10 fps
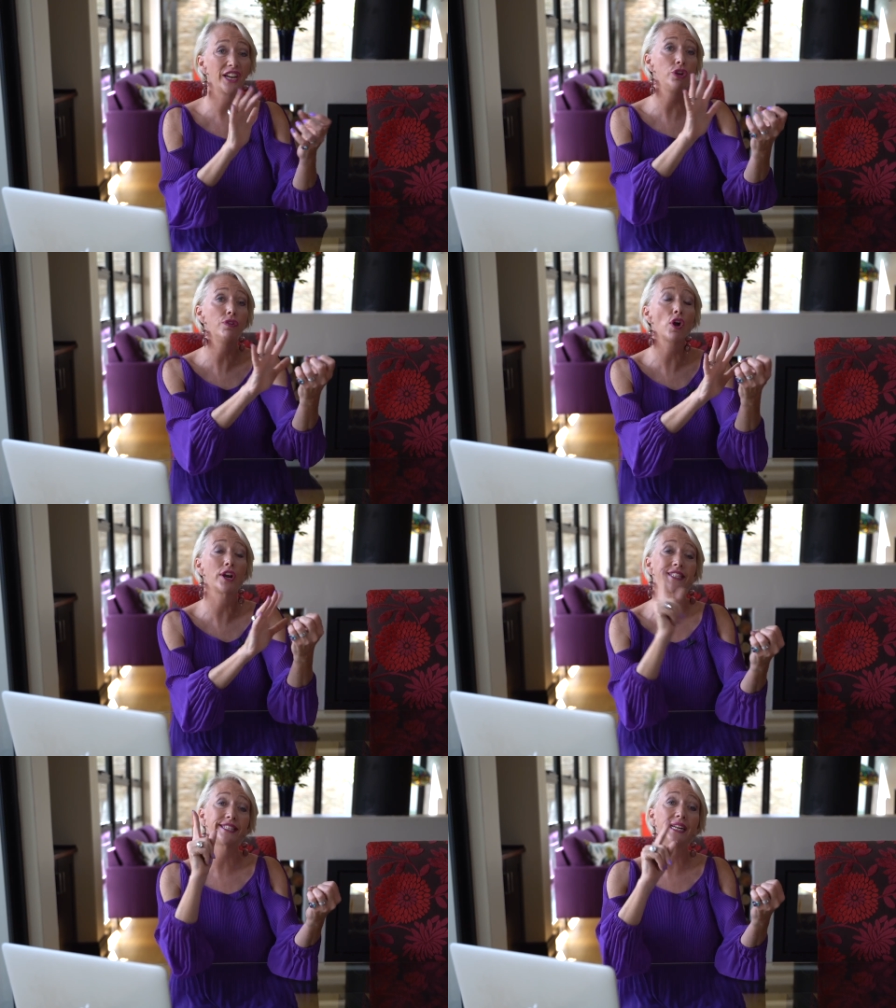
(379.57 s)
And you've
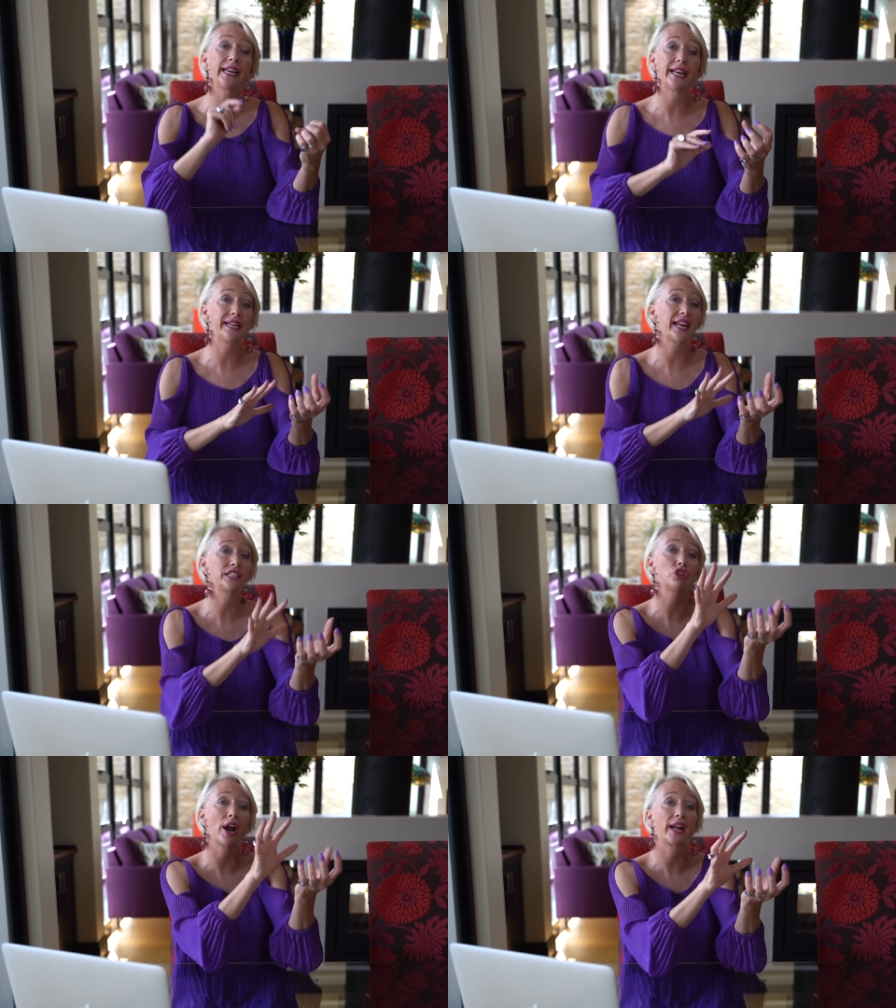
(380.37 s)
got a single
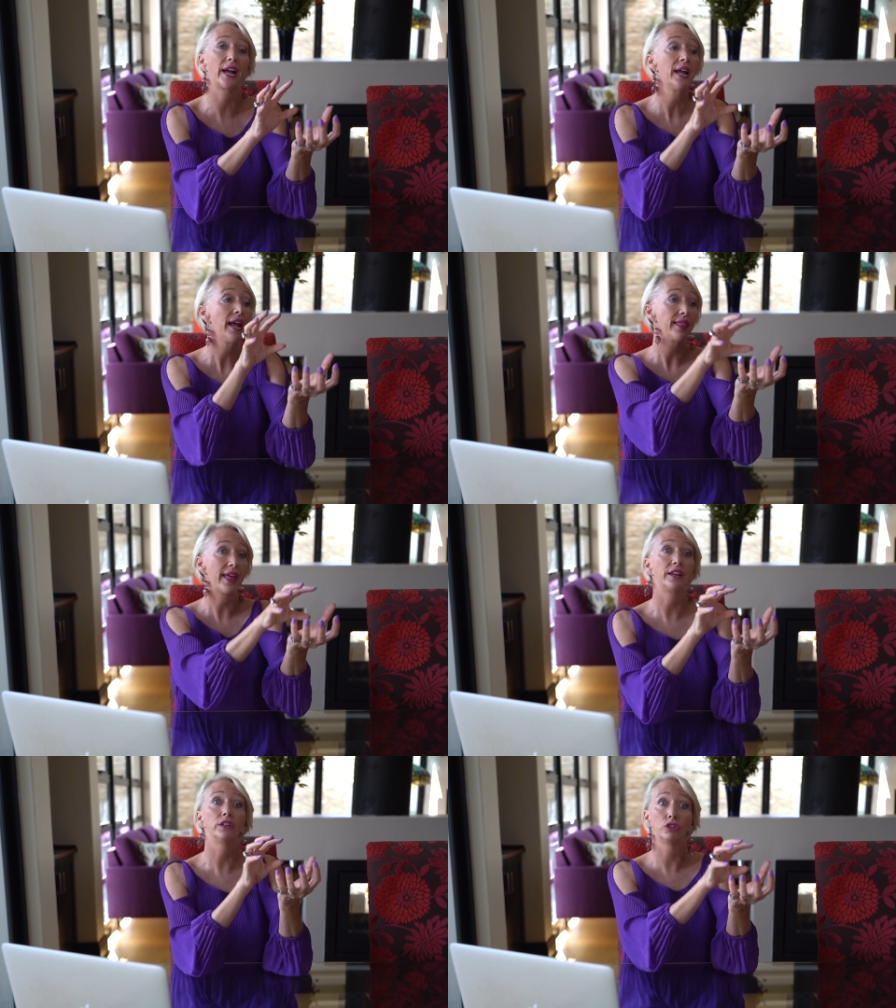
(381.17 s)
index tracker
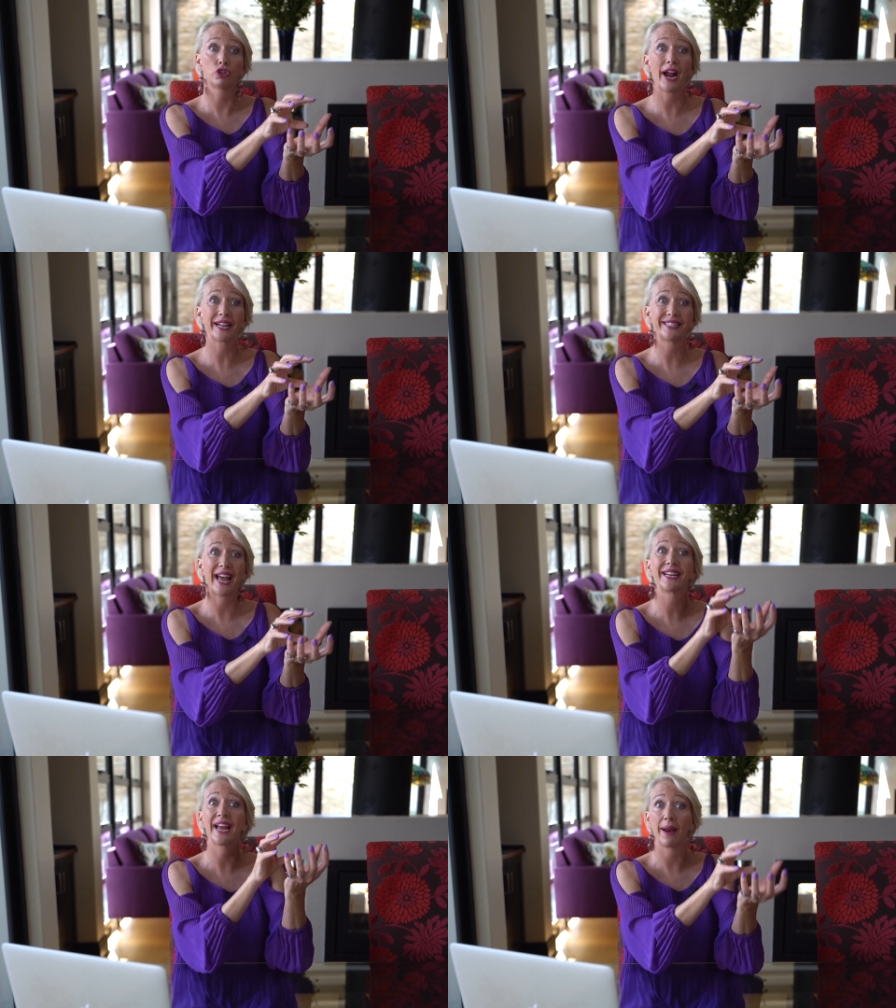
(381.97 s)
that tracks
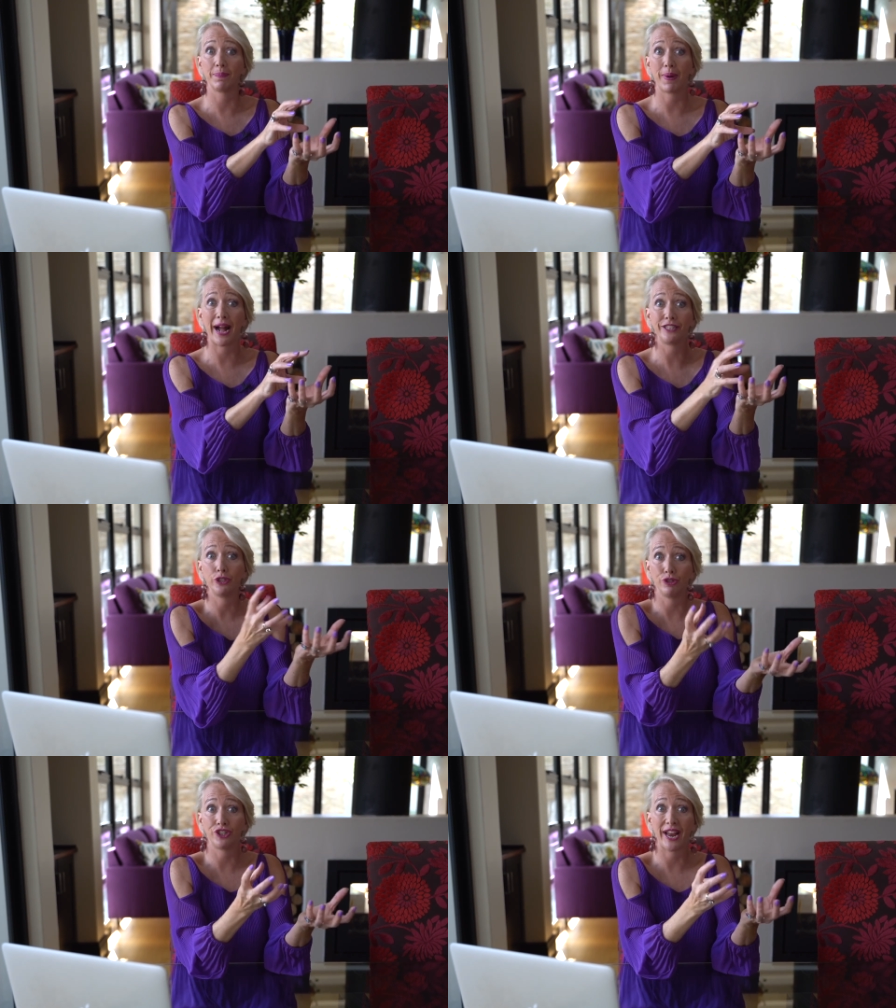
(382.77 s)
that and
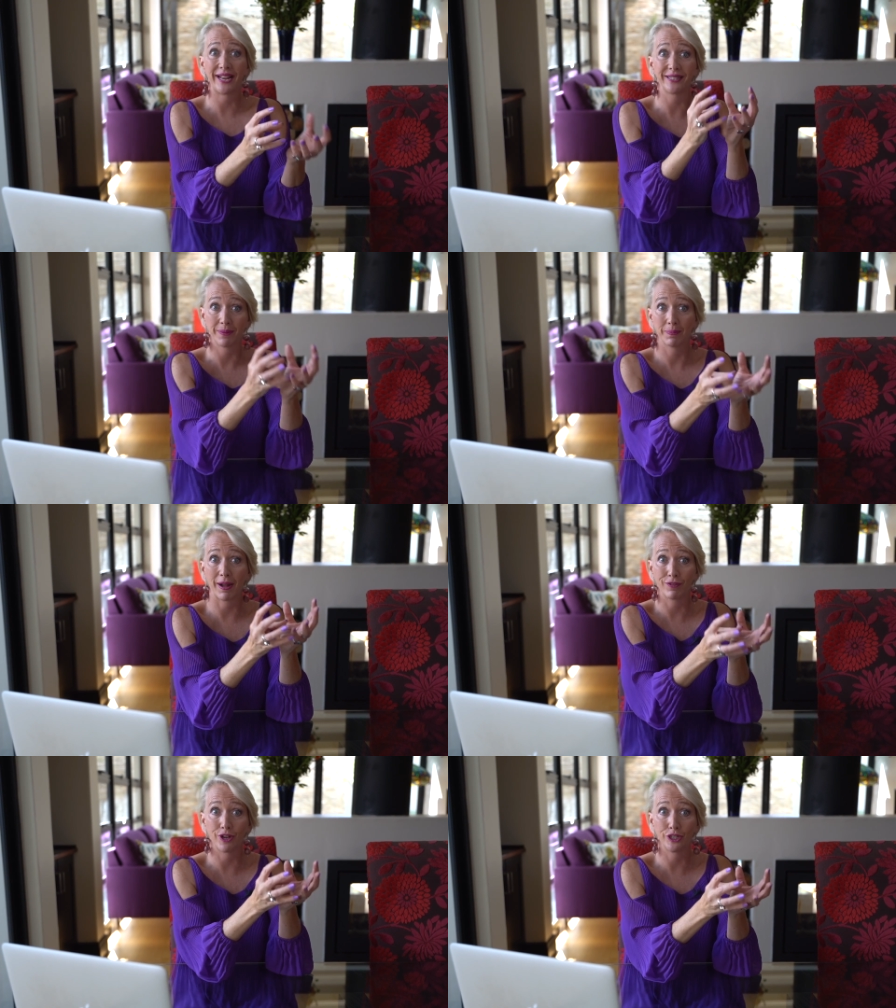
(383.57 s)
buys you shares
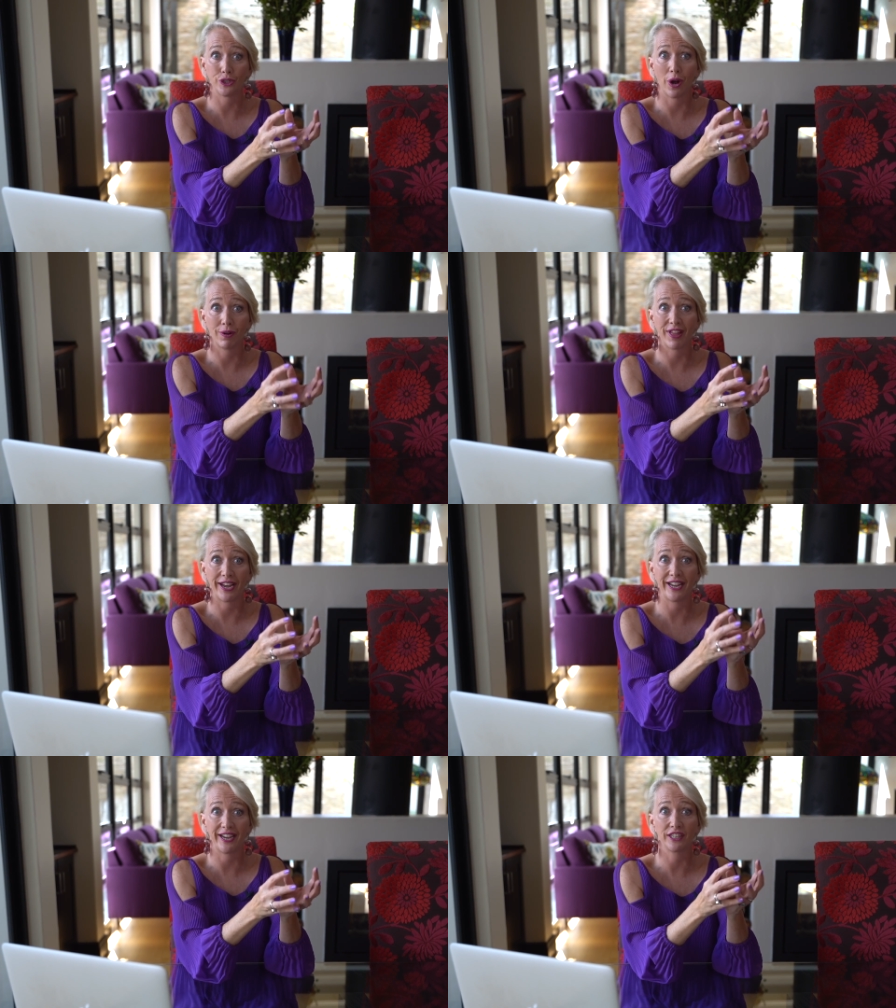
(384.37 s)
by virtue of
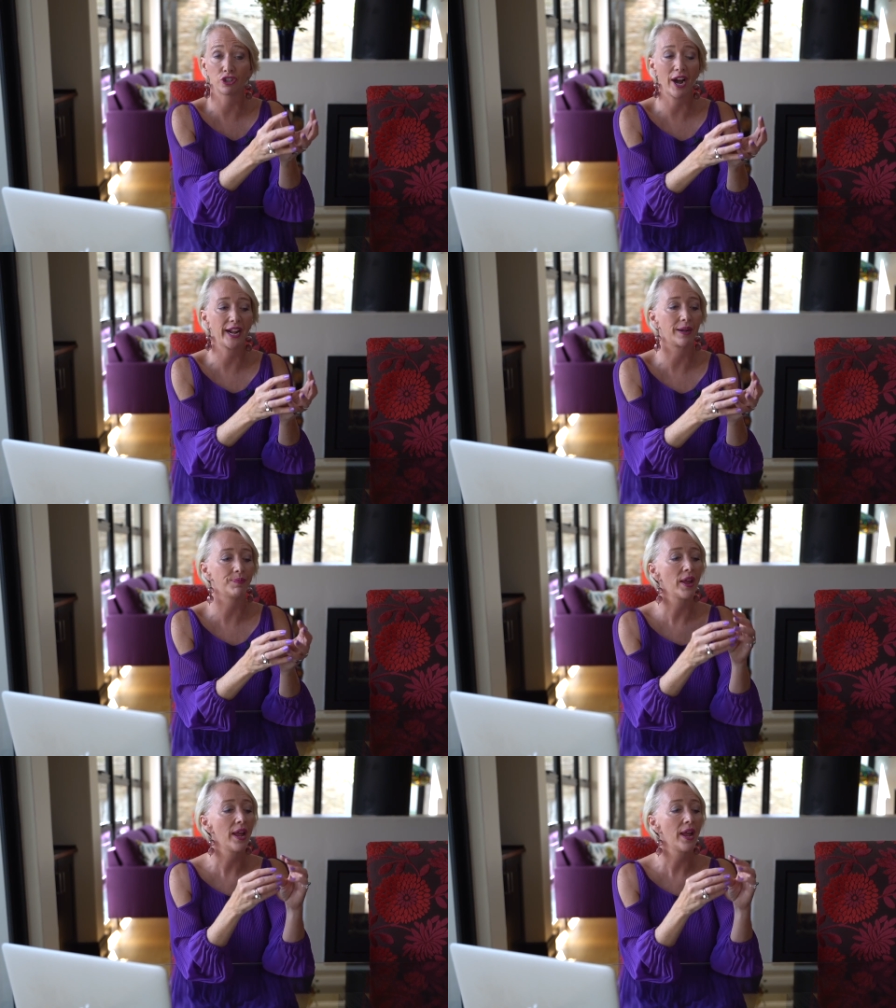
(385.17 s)
that index tracker.